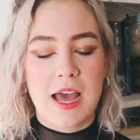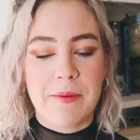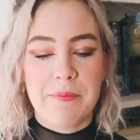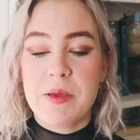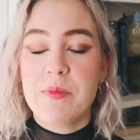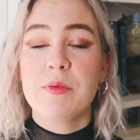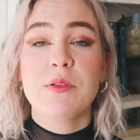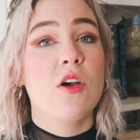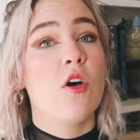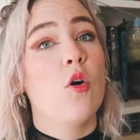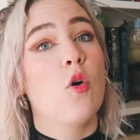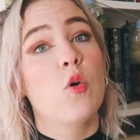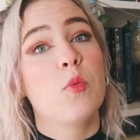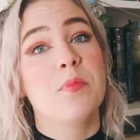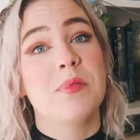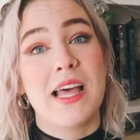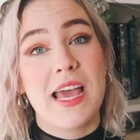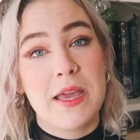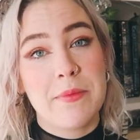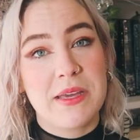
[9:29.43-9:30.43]
And people are all
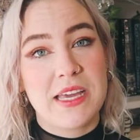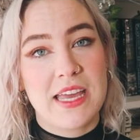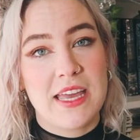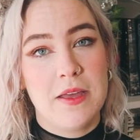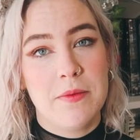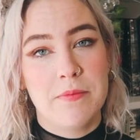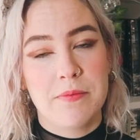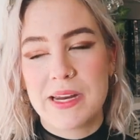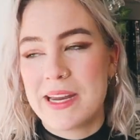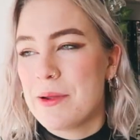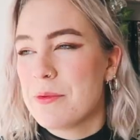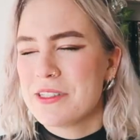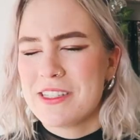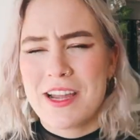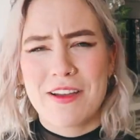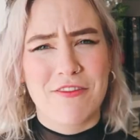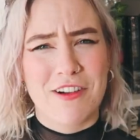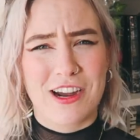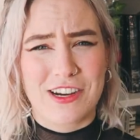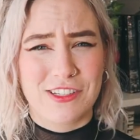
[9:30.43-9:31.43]
blaming him, but he was
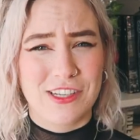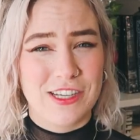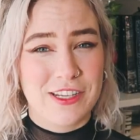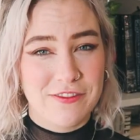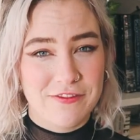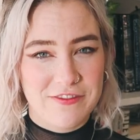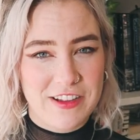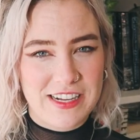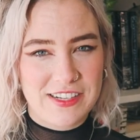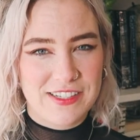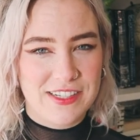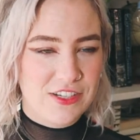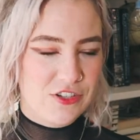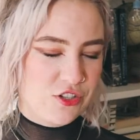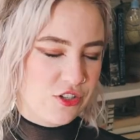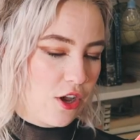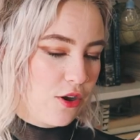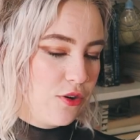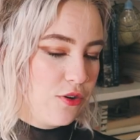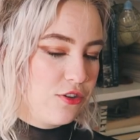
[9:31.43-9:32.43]
never actually convicted.
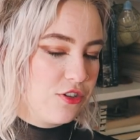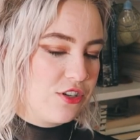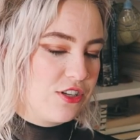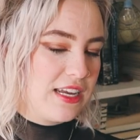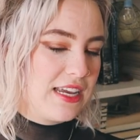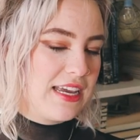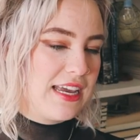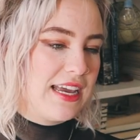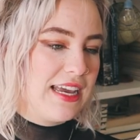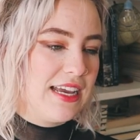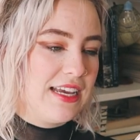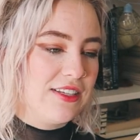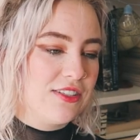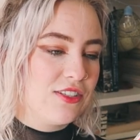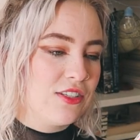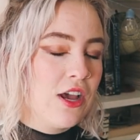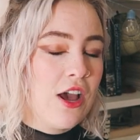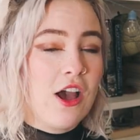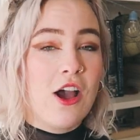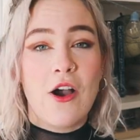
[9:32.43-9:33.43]
So she
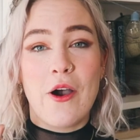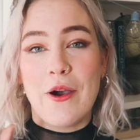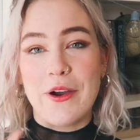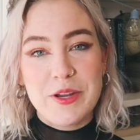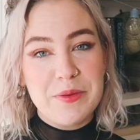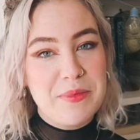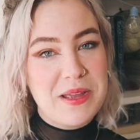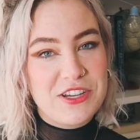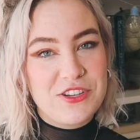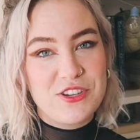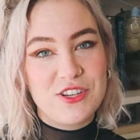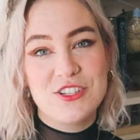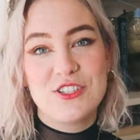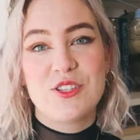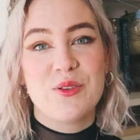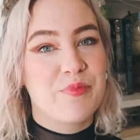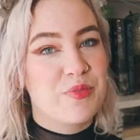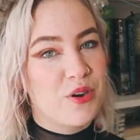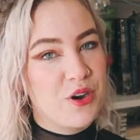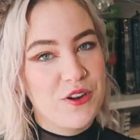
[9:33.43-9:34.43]
is on a mission
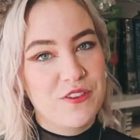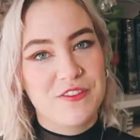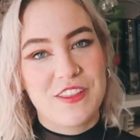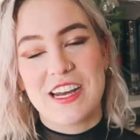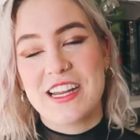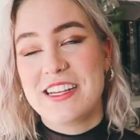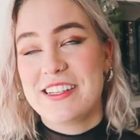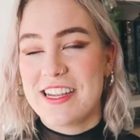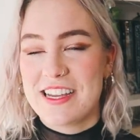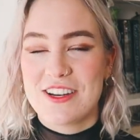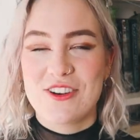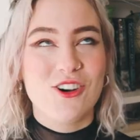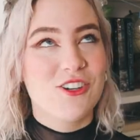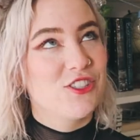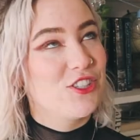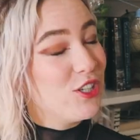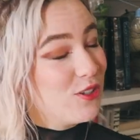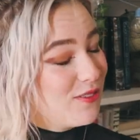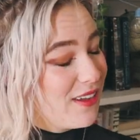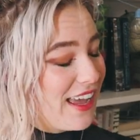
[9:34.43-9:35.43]
to prove that he did
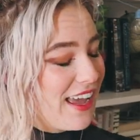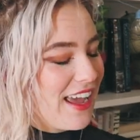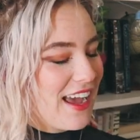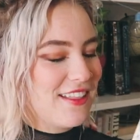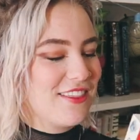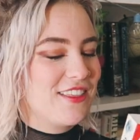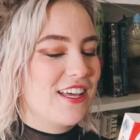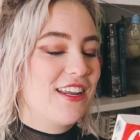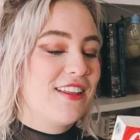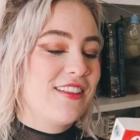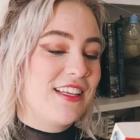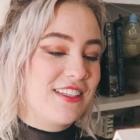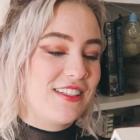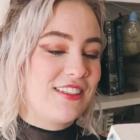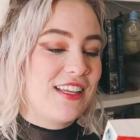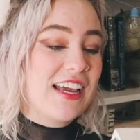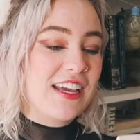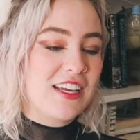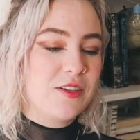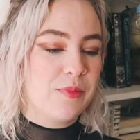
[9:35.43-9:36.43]
not do it. And then in this
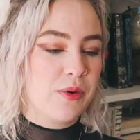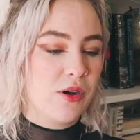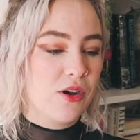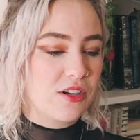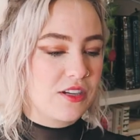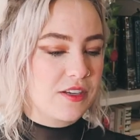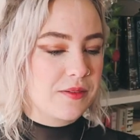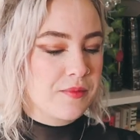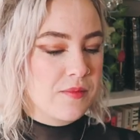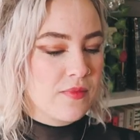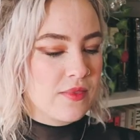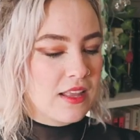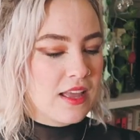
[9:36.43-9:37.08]
second book,